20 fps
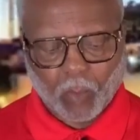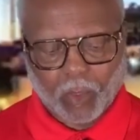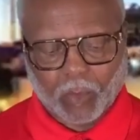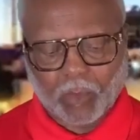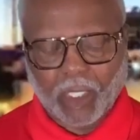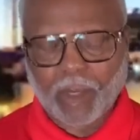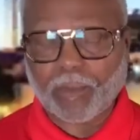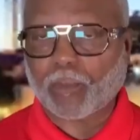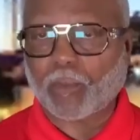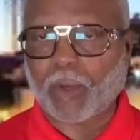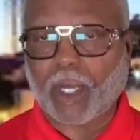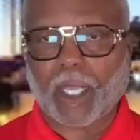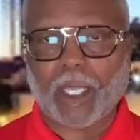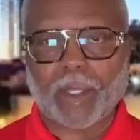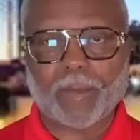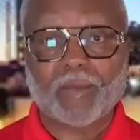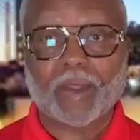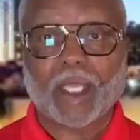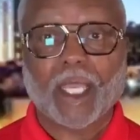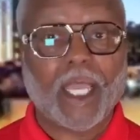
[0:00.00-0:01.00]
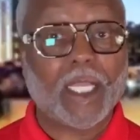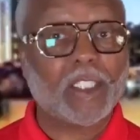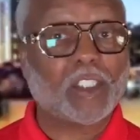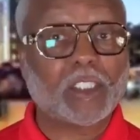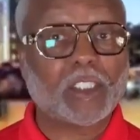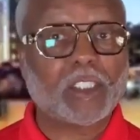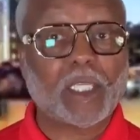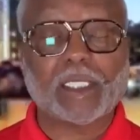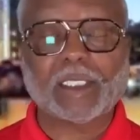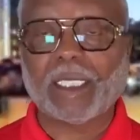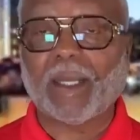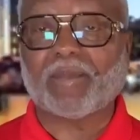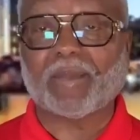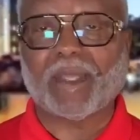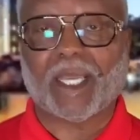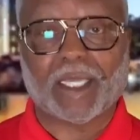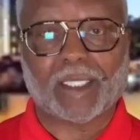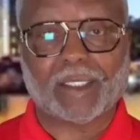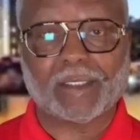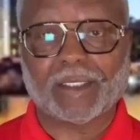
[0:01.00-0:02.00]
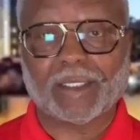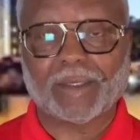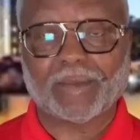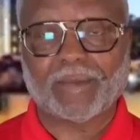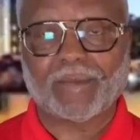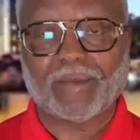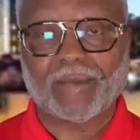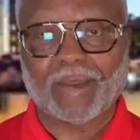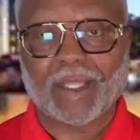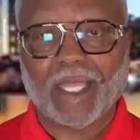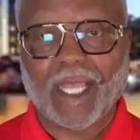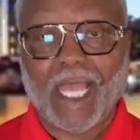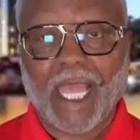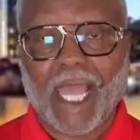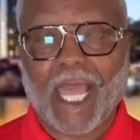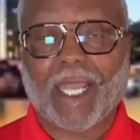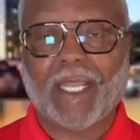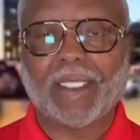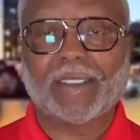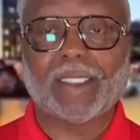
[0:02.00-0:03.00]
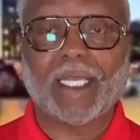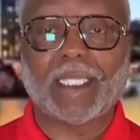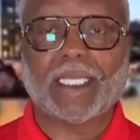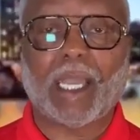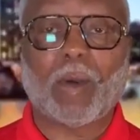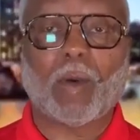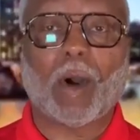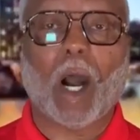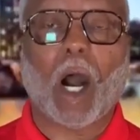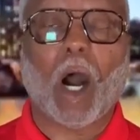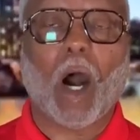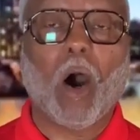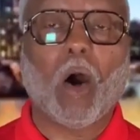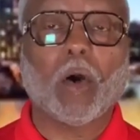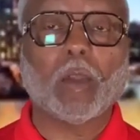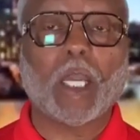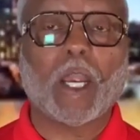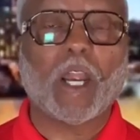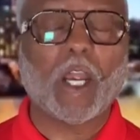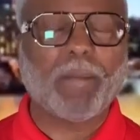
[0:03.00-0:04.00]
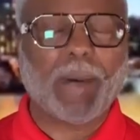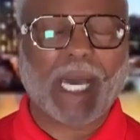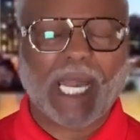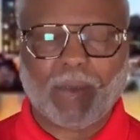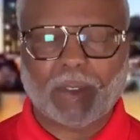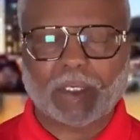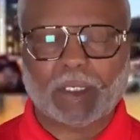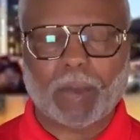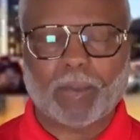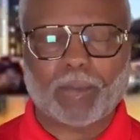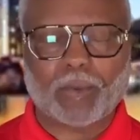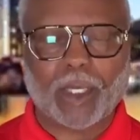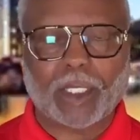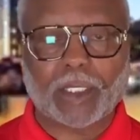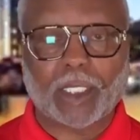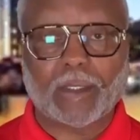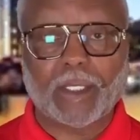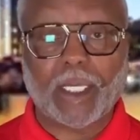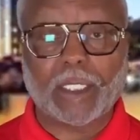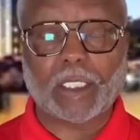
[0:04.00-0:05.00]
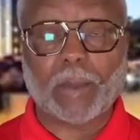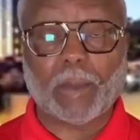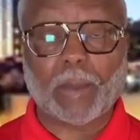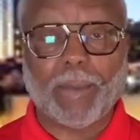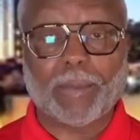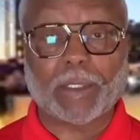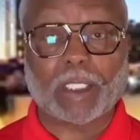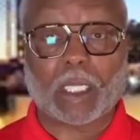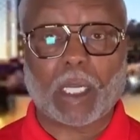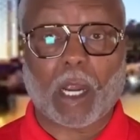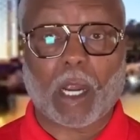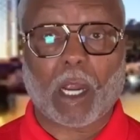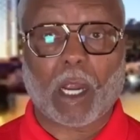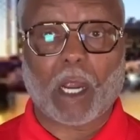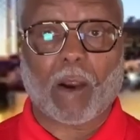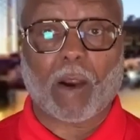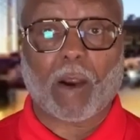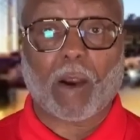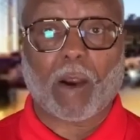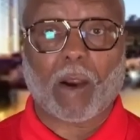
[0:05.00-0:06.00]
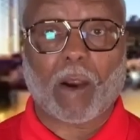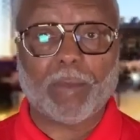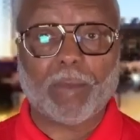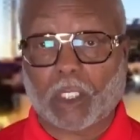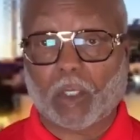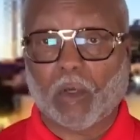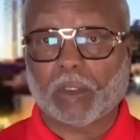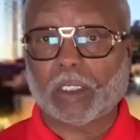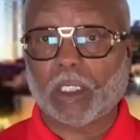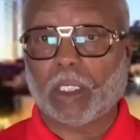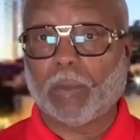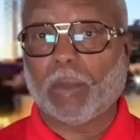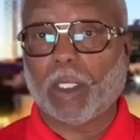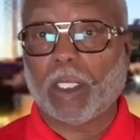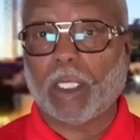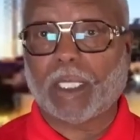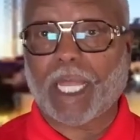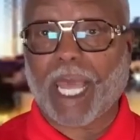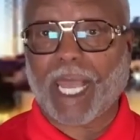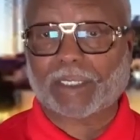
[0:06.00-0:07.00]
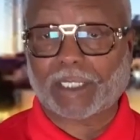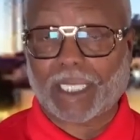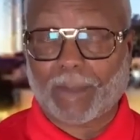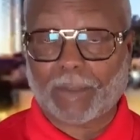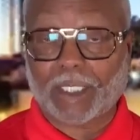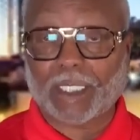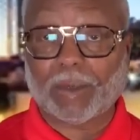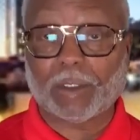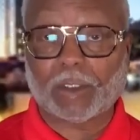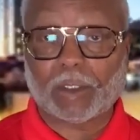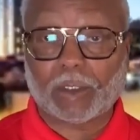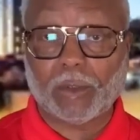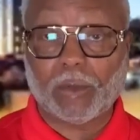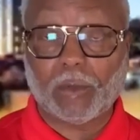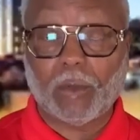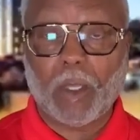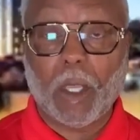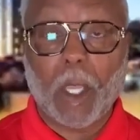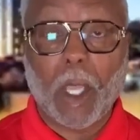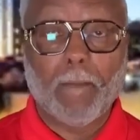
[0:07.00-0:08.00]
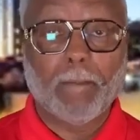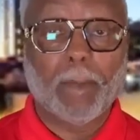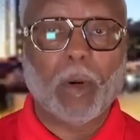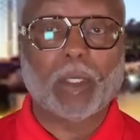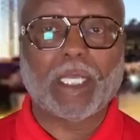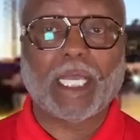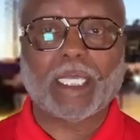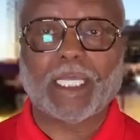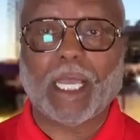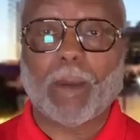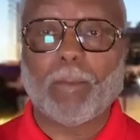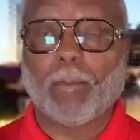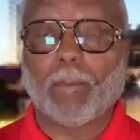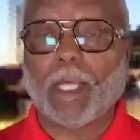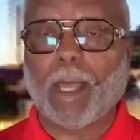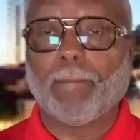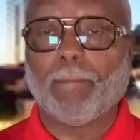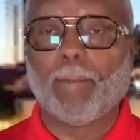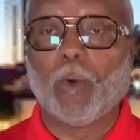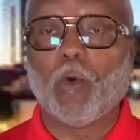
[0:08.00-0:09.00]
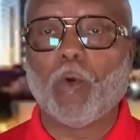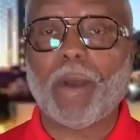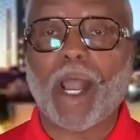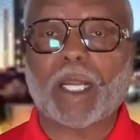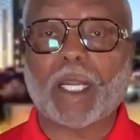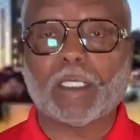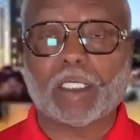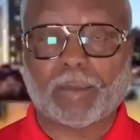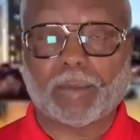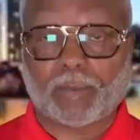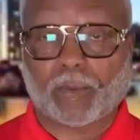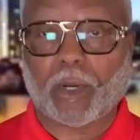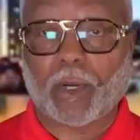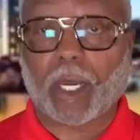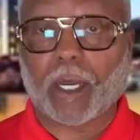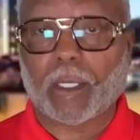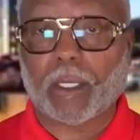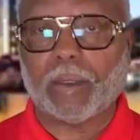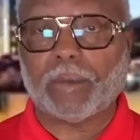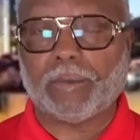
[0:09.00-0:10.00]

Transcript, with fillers: when we pray, it shakes up things. And it said they were all, everybody was in prayer. Now, these are people that had already been filled with the Holy Ghost in, the, in Acts chapter number two. But they, they, they moved back into prayer.